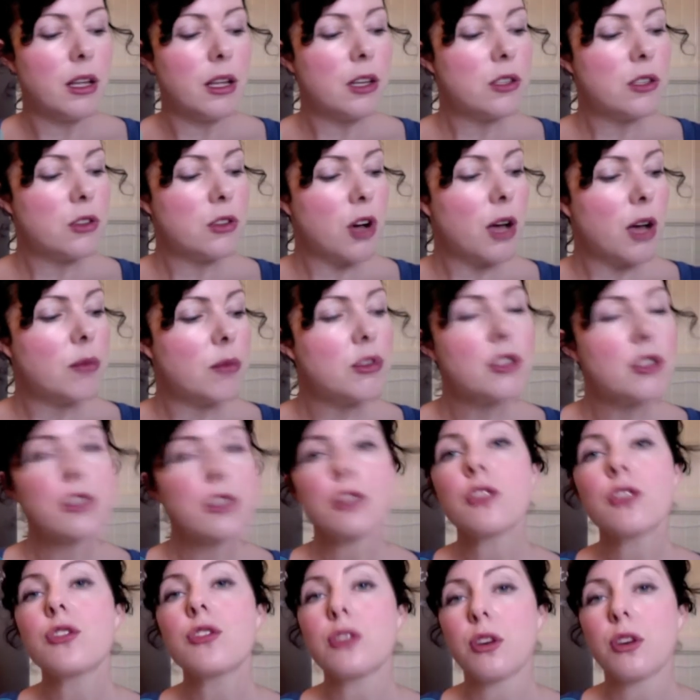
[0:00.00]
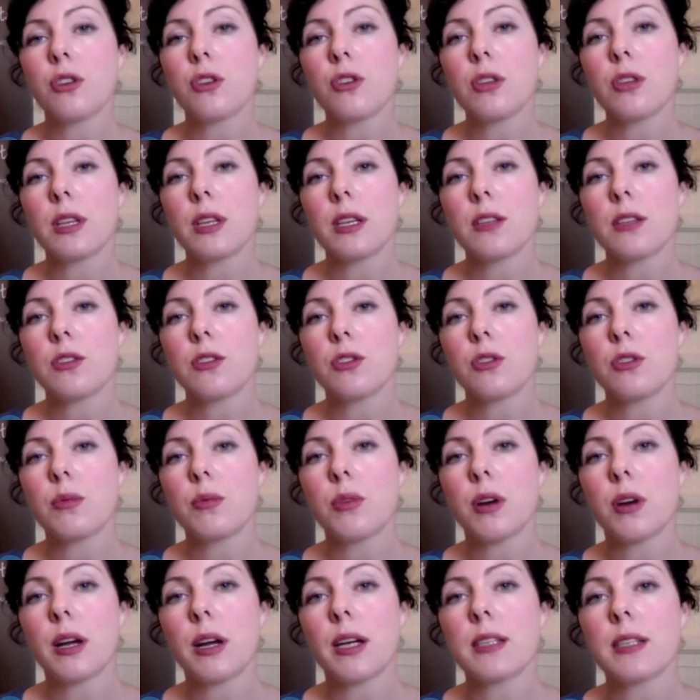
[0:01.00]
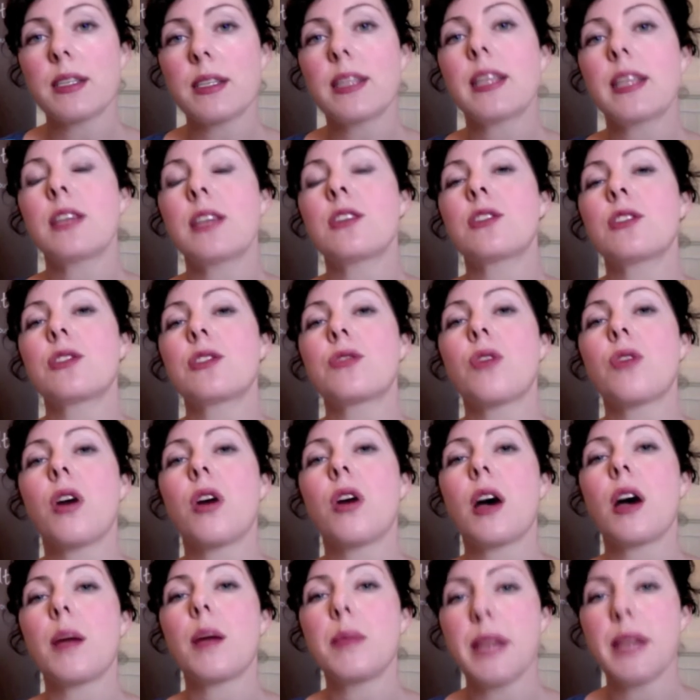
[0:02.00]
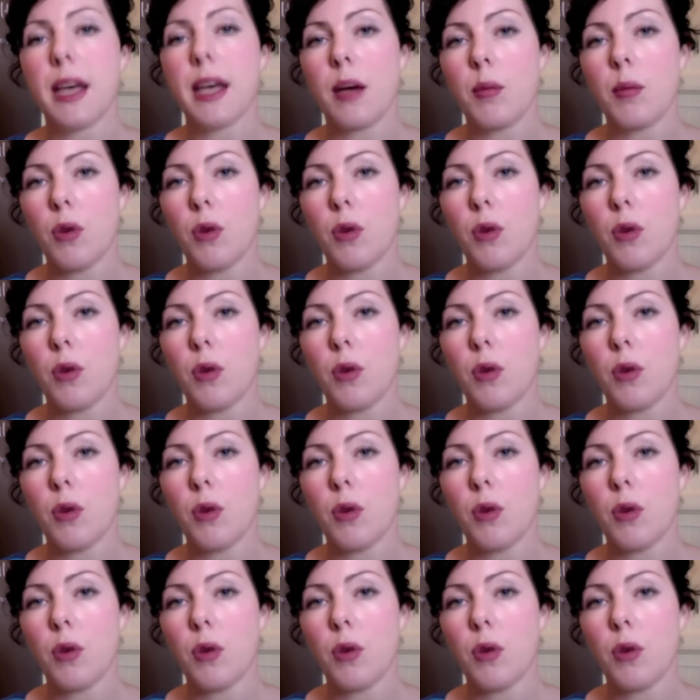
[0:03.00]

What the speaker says: So I'm just going to show you these two products and then describe how